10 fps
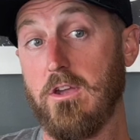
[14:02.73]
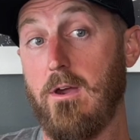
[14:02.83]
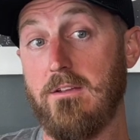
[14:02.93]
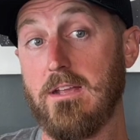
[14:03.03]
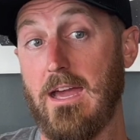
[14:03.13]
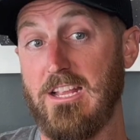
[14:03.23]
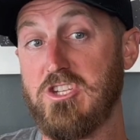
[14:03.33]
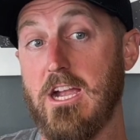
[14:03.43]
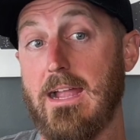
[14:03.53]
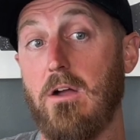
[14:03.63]
the ground to kind of
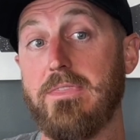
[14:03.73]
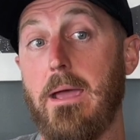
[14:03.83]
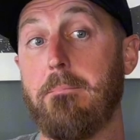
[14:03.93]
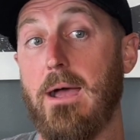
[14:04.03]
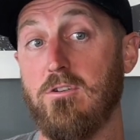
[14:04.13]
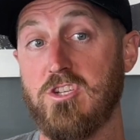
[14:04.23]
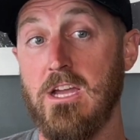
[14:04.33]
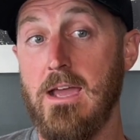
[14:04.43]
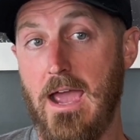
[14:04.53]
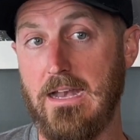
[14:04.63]
check out that pouch.
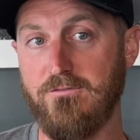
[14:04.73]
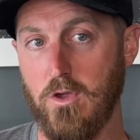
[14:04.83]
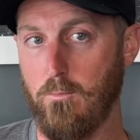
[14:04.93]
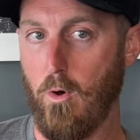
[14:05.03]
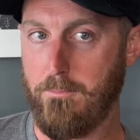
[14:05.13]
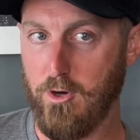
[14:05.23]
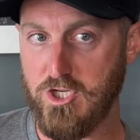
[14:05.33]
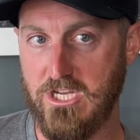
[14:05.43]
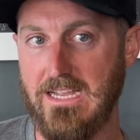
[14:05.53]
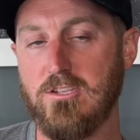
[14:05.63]
And if they're more
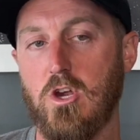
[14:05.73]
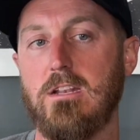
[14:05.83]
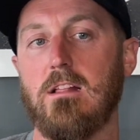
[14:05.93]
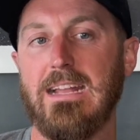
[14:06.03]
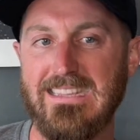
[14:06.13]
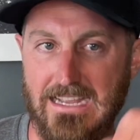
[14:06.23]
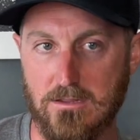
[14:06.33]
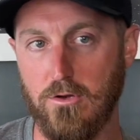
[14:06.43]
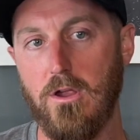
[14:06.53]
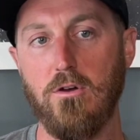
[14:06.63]
pushy and trying to like dig
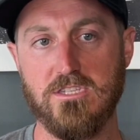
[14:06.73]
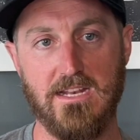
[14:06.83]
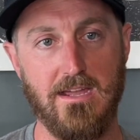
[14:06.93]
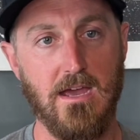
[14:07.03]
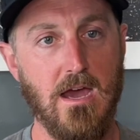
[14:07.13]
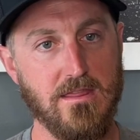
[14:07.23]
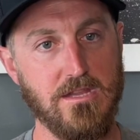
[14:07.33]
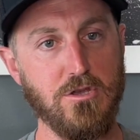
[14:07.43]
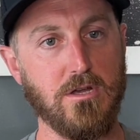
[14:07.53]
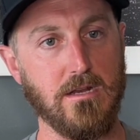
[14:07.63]
their nose in it,
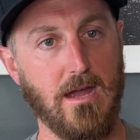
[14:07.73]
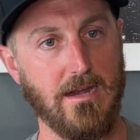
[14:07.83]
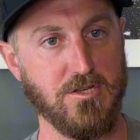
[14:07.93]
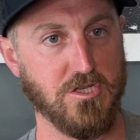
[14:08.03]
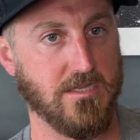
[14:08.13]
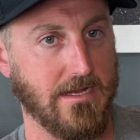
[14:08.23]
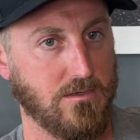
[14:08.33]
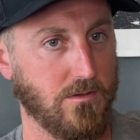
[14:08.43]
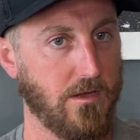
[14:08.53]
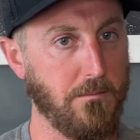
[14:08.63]
then you could kind of just like
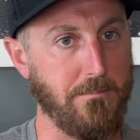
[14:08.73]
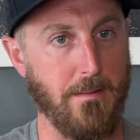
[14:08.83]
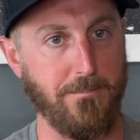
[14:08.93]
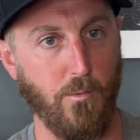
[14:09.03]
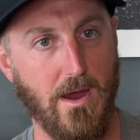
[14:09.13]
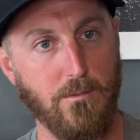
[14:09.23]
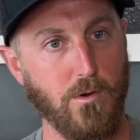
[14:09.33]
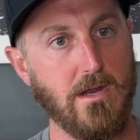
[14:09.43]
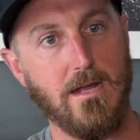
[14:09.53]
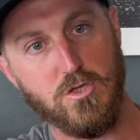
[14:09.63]
do a little bump away.
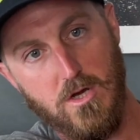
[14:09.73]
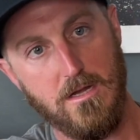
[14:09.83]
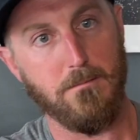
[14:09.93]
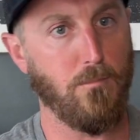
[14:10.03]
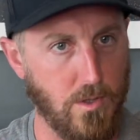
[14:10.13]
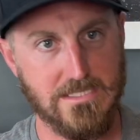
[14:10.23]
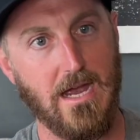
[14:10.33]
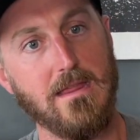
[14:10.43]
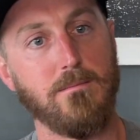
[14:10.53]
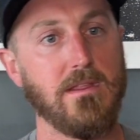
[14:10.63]
We're not trying to Muay
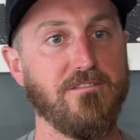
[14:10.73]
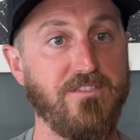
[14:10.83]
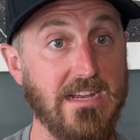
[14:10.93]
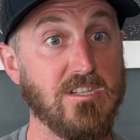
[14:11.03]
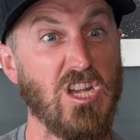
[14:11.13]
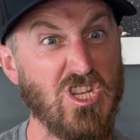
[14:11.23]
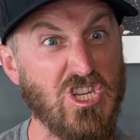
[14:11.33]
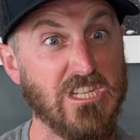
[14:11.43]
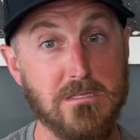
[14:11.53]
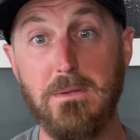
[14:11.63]
Thai them in the face.
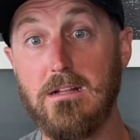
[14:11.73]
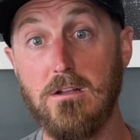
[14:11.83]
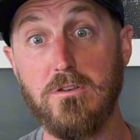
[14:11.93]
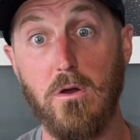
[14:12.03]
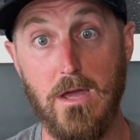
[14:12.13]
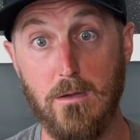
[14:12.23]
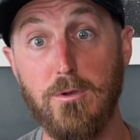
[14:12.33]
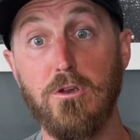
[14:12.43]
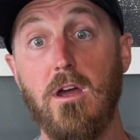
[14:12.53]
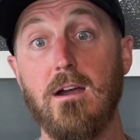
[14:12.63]
Just to be clear, don't elbow
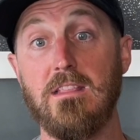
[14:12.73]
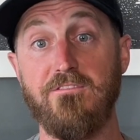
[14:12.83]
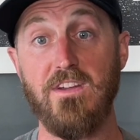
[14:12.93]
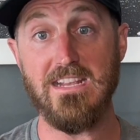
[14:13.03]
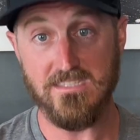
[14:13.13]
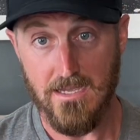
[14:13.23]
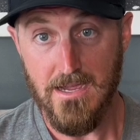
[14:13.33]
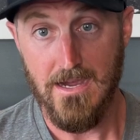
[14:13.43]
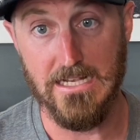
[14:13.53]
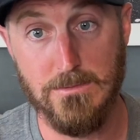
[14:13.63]
your dog in the face.
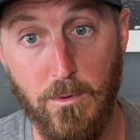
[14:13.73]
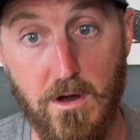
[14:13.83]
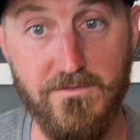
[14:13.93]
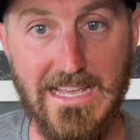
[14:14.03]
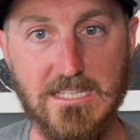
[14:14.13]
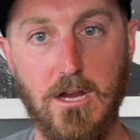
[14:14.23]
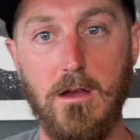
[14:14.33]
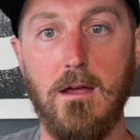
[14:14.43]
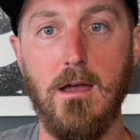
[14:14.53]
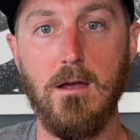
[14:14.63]
It's more of they
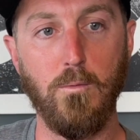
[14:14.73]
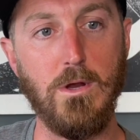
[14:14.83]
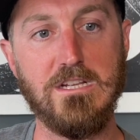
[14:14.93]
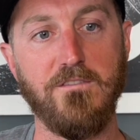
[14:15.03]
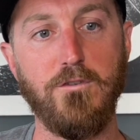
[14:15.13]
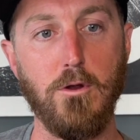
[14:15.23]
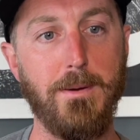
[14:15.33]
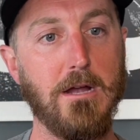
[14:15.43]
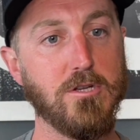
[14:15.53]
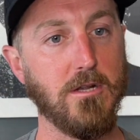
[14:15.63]
start reaching for your
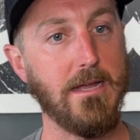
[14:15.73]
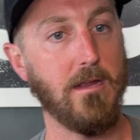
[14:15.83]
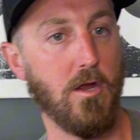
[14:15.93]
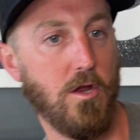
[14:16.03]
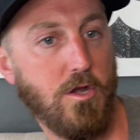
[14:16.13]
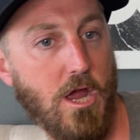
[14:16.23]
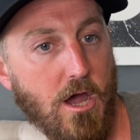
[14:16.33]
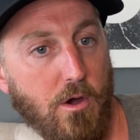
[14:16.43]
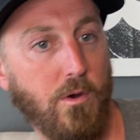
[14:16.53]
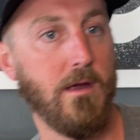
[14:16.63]
pouch. You're like,
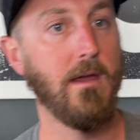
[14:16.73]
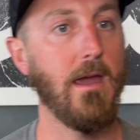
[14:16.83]
no,